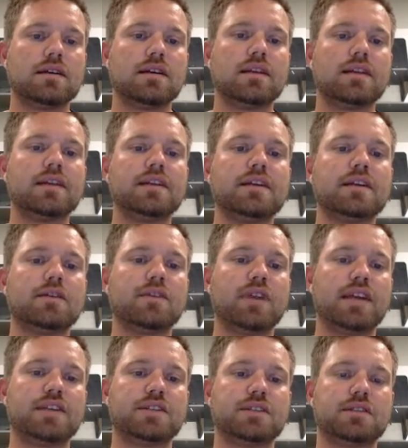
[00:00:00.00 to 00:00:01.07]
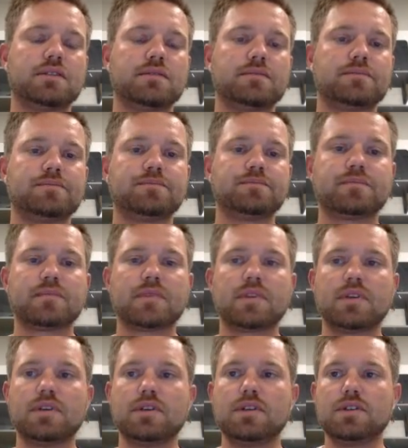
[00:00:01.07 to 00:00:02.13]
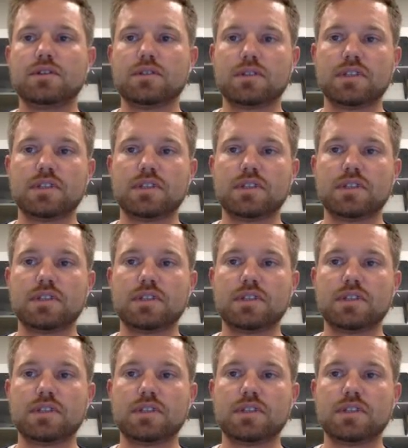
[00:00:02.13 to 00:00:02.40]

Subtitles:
linear relation. So